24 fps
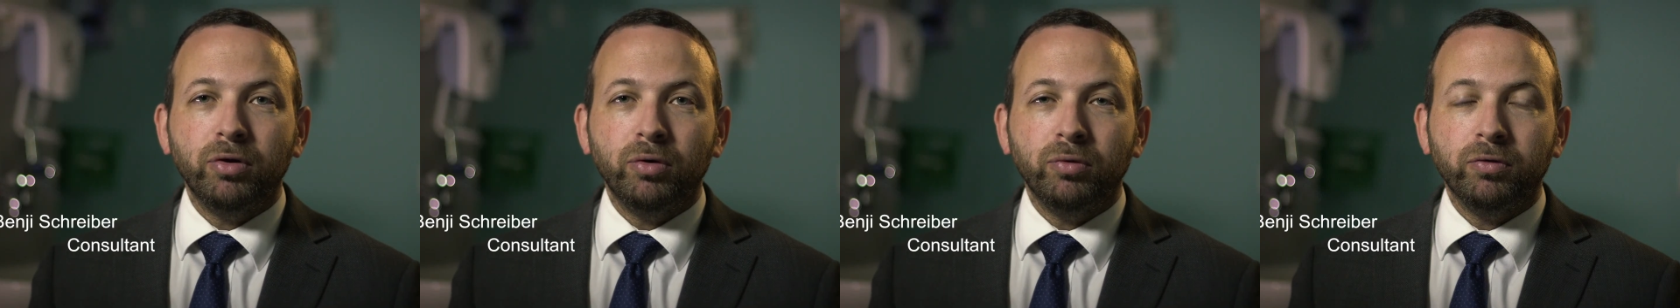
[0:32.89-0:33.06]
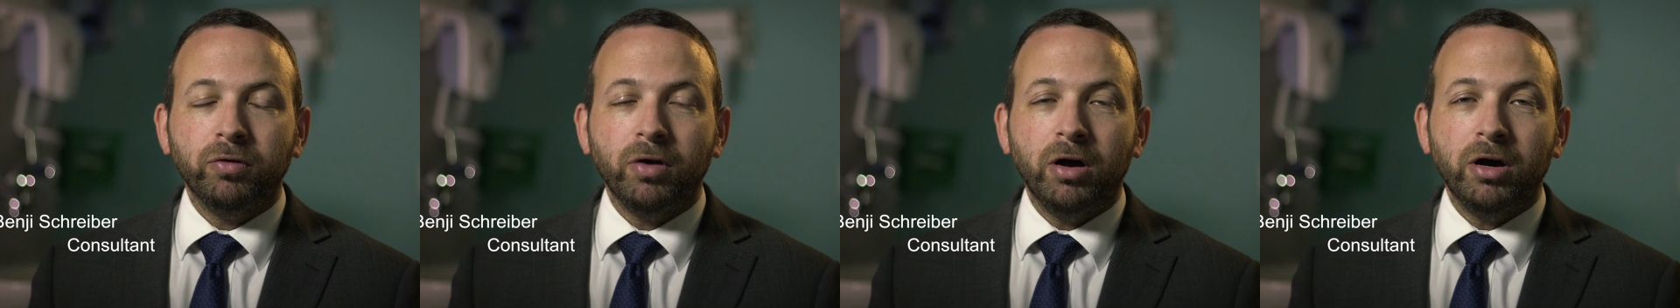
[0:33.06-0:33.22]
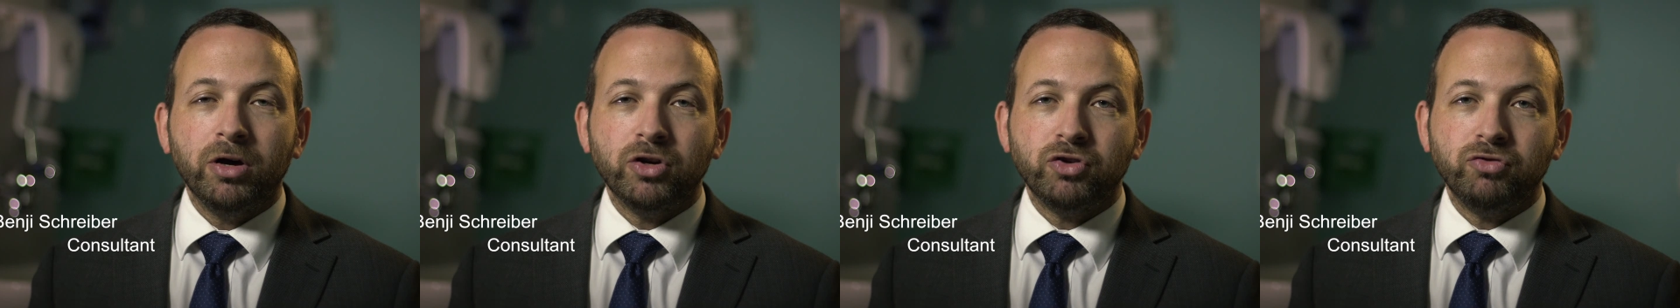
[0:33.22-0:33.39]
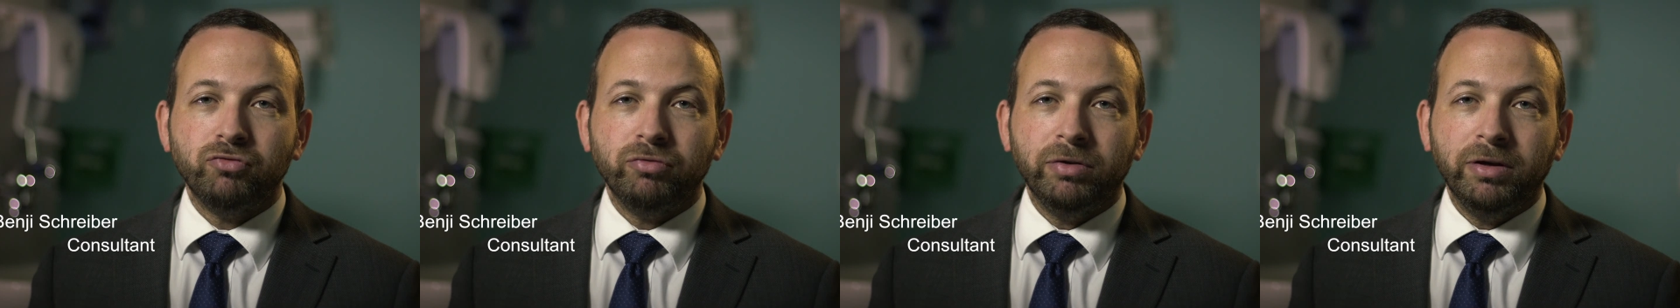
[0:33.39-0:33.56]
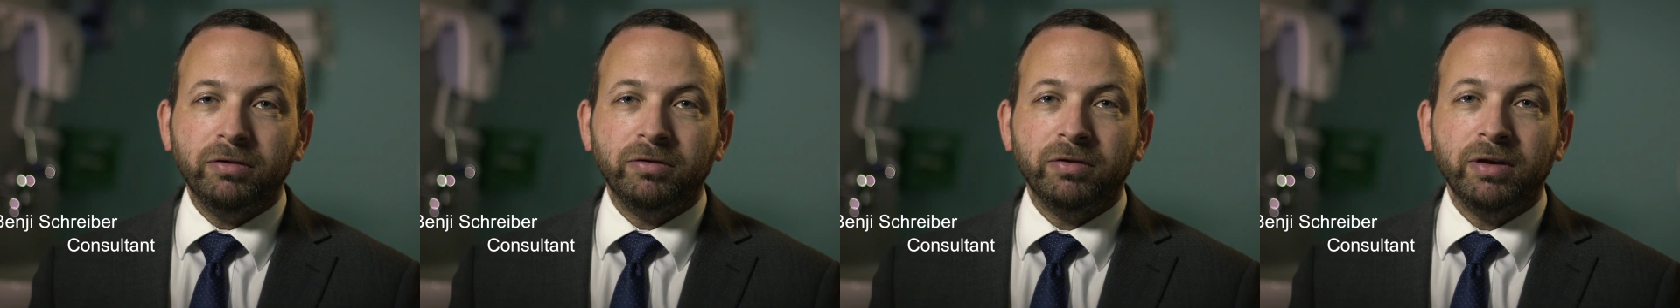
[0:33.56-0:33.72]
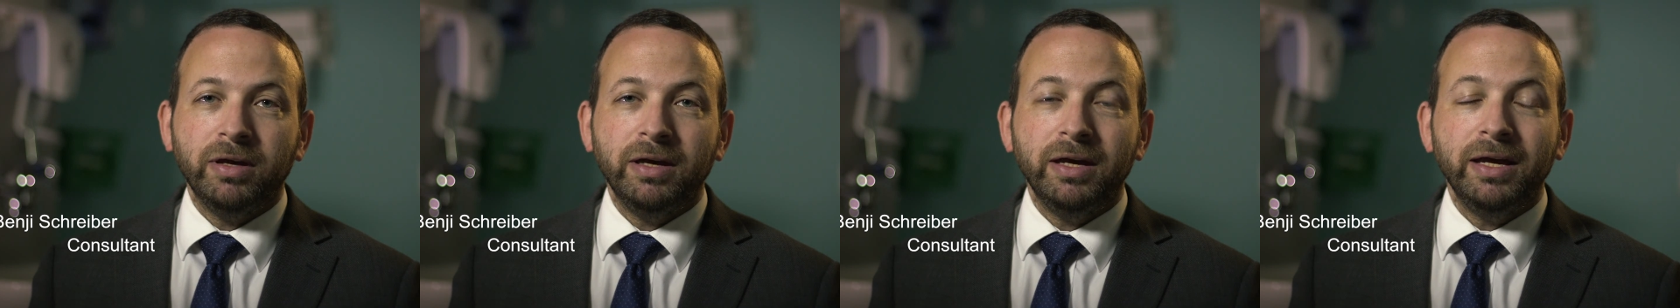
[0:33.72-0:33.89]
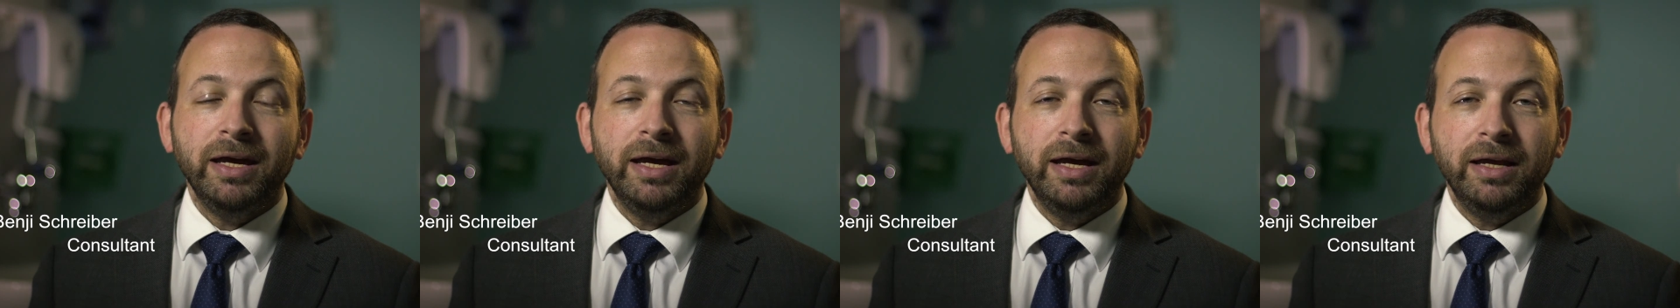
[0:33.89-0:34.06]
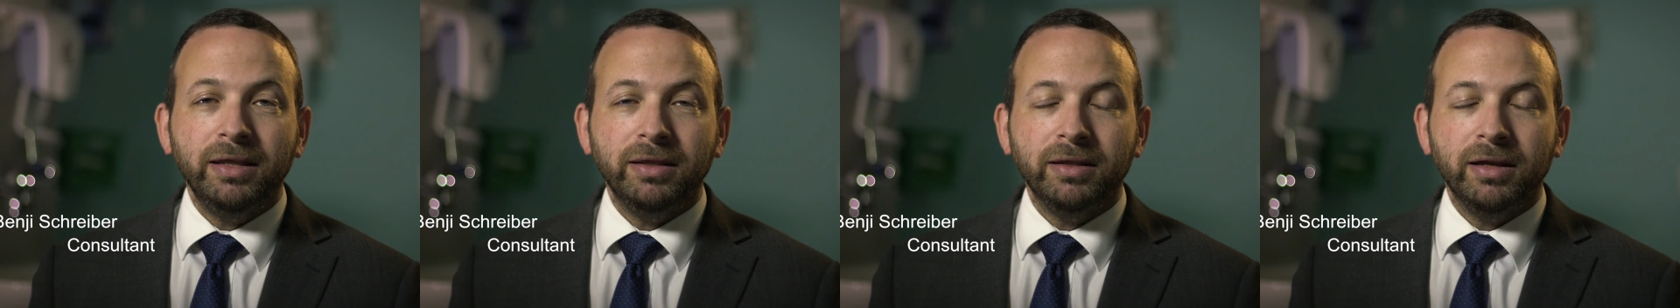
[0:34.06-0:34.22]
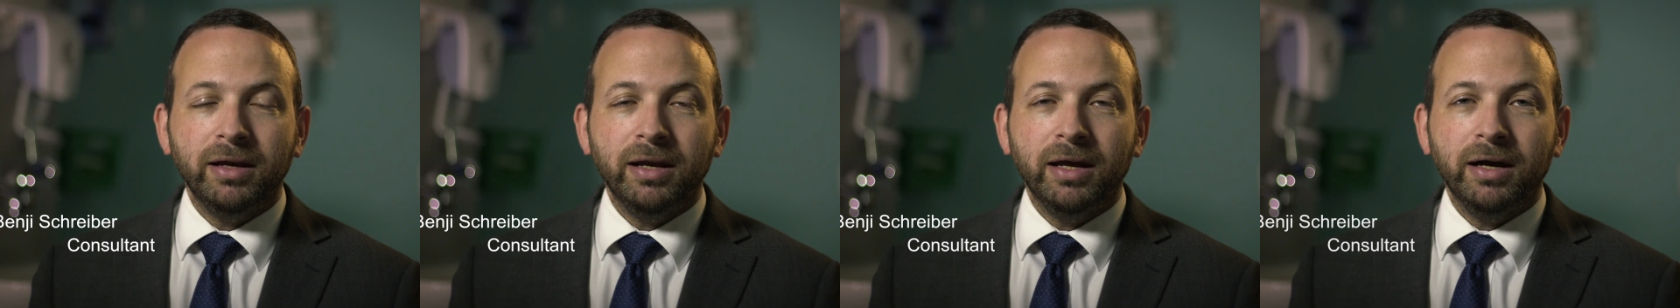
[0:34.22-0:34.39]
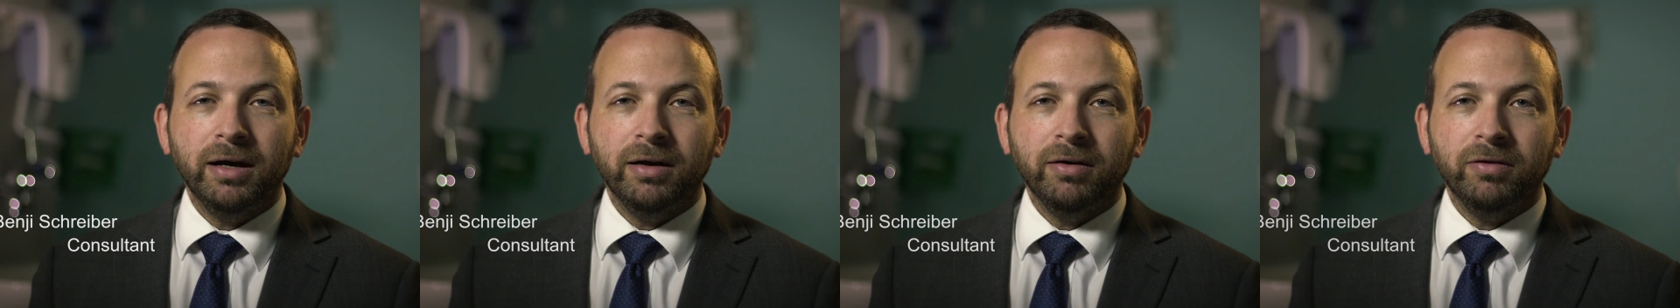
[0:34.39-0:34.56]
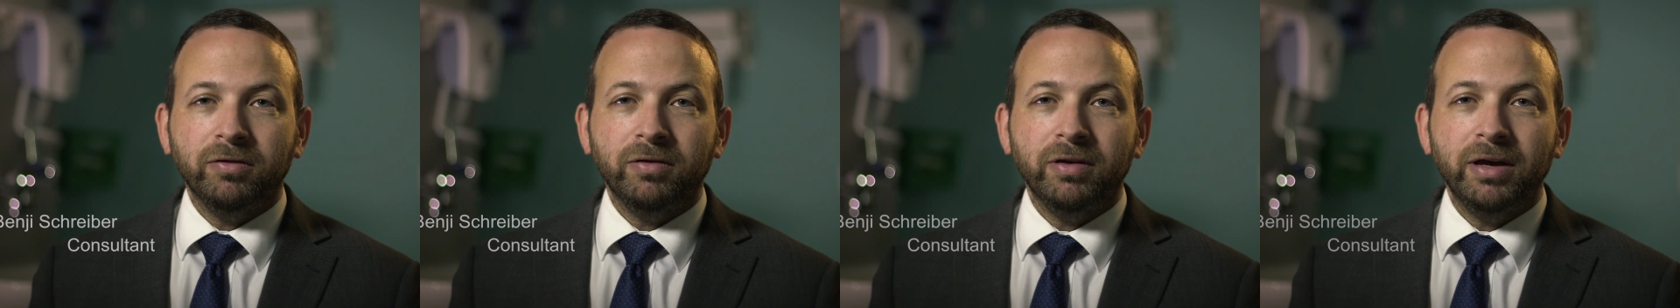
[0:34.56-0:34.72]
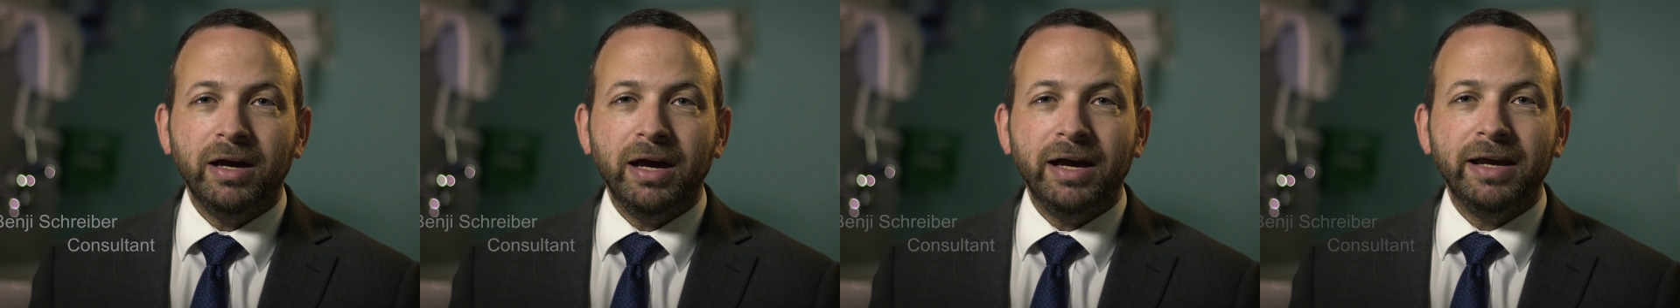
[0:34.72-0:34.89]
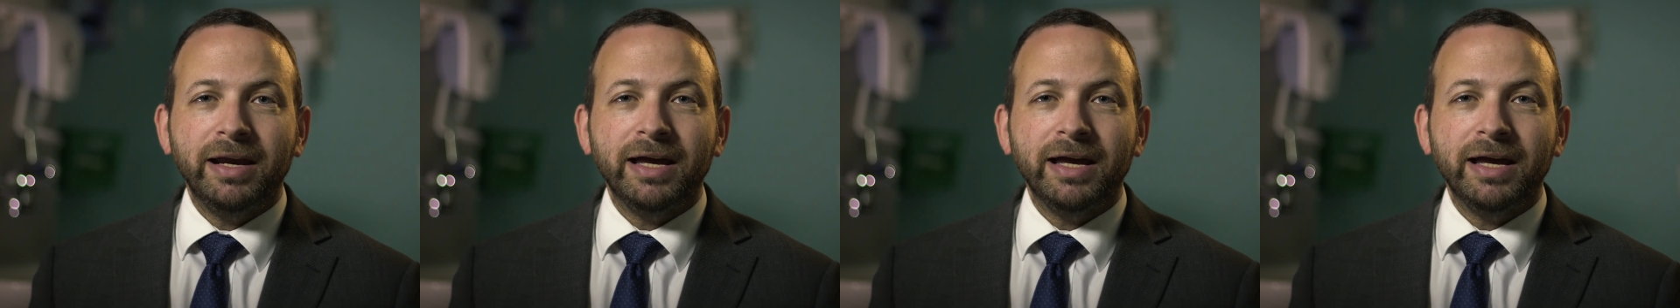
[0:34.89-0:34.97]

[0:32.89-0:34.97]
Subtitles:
those arteries in the lungs,